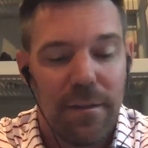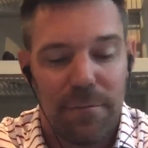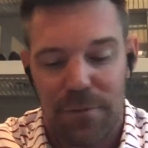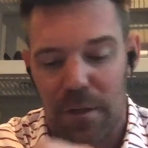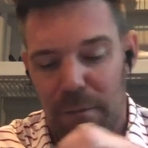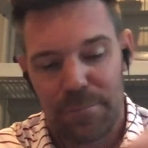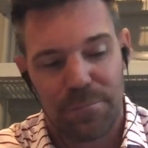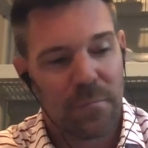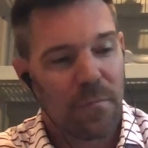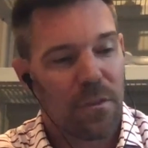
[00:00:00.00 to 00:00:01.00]

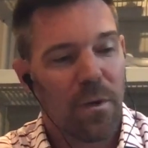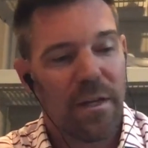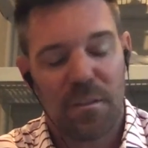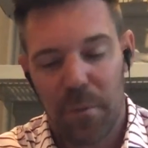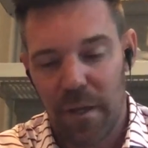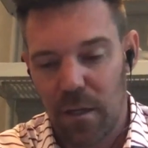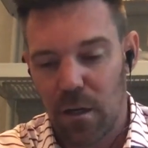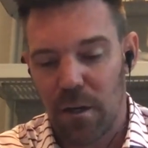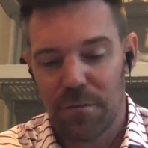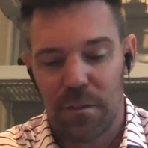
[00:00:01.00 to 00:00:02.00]
from the way he's playing
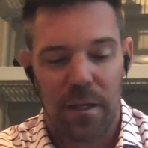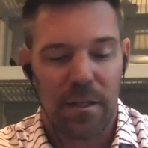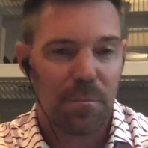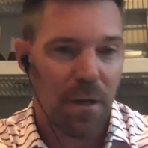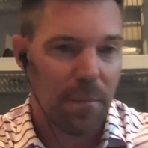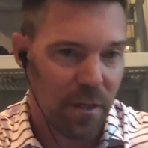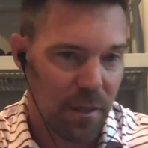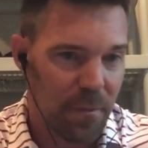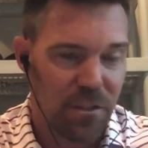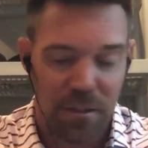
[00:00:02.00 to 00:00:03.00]
golf to like his public
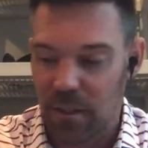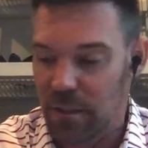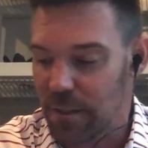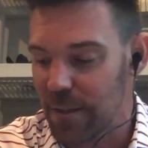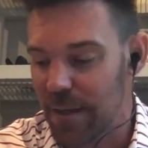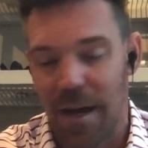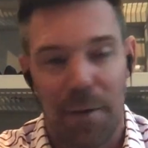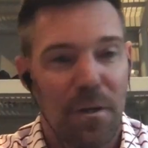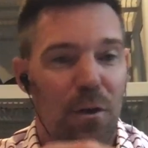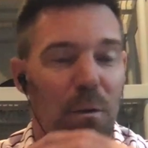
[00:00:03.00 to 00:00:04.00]
image and things like that. I'm
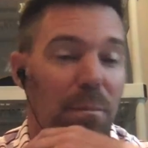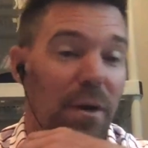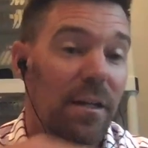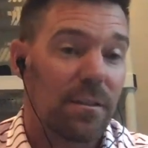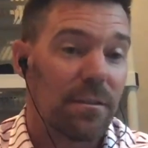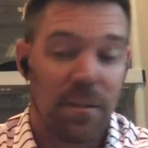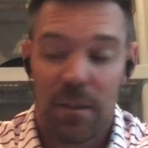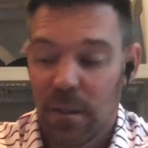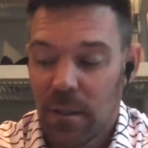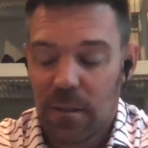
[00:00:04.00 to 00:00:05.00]
going to go with Bryson,
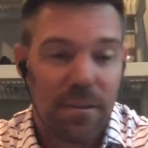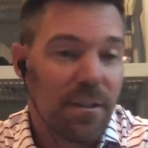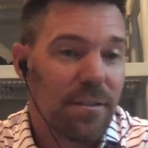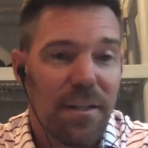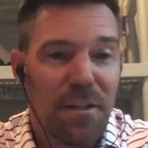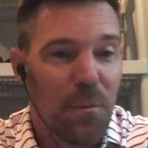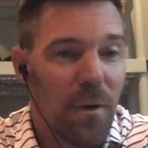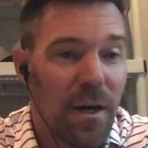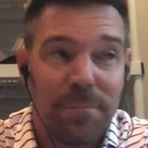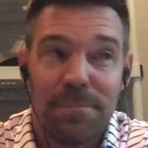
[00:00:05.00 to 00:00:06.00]
16 to
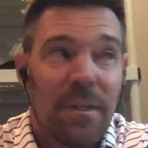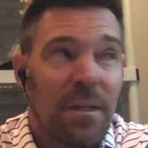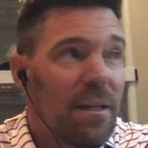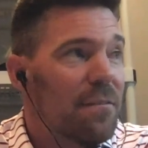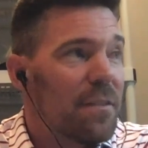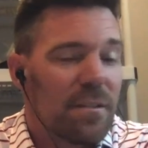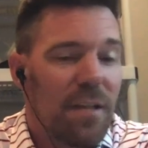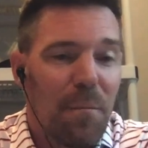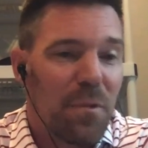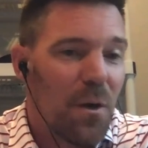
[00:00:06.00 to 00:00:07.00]
1. if it's
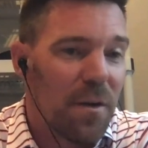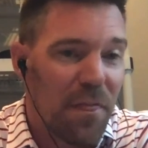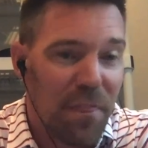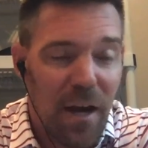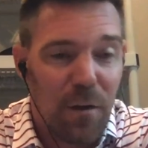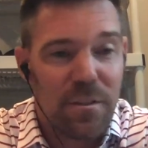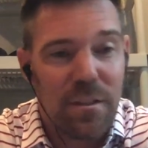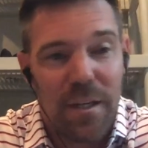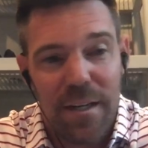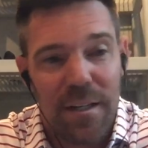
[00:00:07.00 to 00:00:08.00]
not blowing 1,000
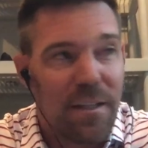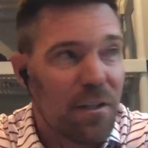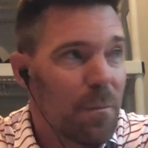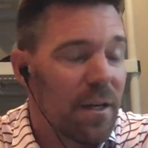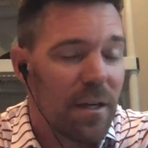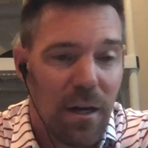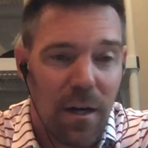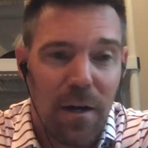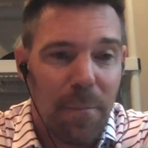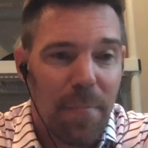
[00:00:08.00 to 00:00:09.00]
and get a little bit
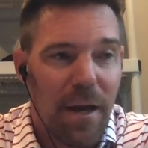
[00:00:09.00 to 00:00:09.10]
calm,